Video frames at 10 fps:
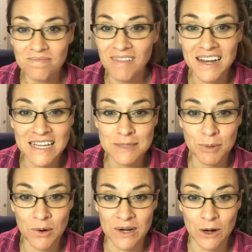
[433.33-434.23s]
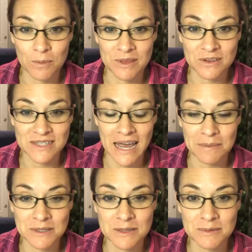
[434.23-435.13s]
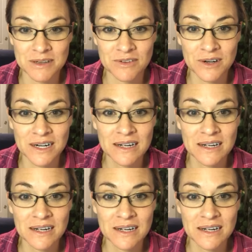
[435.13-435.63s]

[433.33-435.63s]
and he's broken open those capsules before.